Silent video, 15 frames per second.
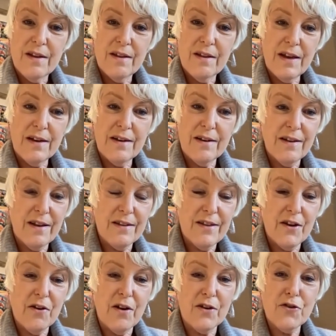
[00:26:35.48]
that
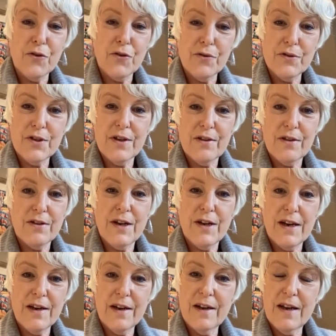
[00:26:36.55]
they're underusing their
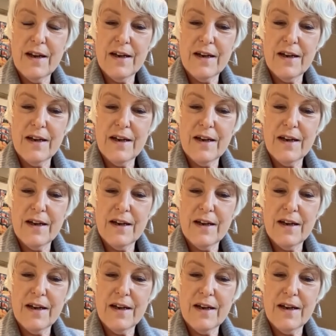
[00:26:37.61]
data,